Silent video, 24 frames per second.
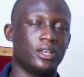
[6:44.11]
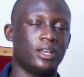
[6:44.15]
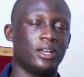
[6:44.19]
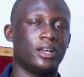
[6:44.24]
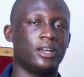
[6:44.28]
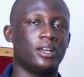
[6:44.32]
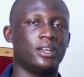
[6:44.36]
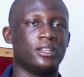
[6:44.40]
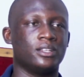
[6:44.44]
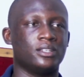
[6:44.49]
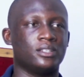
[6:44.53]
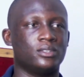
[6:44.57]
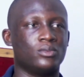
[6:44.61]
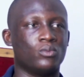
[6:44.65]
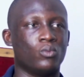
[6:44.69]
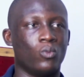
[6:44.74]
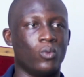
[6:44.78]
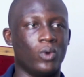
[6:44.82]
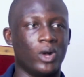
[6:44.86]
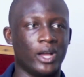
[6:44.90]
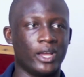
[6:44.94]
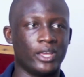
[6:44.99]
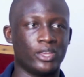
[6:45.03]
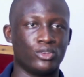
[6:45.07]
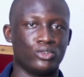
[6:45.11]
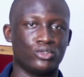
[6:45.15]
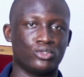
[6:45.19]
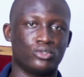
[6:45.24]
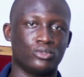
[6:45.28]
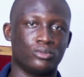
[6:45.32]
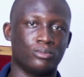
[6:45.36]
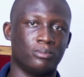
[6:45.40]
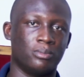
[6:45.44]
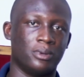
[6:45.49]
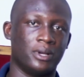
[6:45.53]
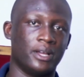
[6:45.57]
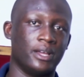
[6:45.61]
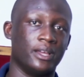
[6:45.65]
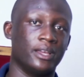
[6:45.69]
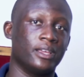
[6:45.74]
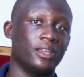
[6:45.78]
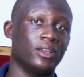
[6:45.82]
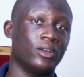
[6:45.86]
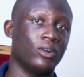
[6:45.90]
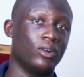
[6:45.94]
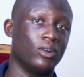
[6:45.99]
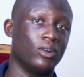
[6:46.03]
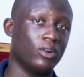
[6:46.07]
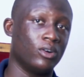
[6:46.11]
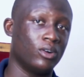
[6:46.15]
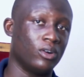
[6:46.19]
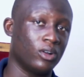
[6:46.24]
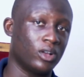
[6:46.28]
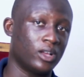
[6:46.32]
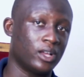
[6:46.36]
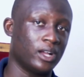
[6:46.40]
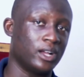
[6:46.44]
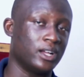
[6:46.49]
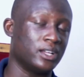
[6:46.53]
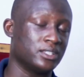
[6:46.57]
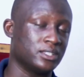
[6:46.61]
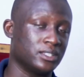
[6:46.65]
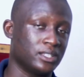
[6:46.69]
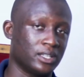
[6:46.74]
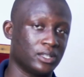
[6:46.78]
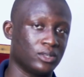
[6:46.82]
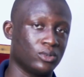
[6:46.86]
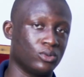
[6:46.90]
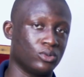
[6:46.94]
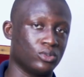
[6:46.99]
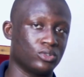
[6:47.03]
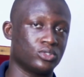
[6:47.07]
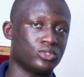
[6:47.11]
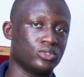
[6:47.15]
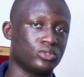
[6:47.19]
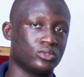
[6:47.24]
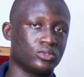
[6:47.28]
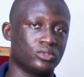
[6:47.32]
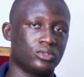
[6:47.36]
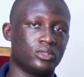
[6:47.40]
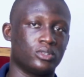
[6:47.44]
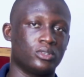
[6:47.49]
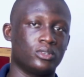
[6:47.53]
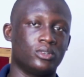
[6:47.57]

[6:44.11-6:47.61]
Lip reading: and why you should buy cars at auction.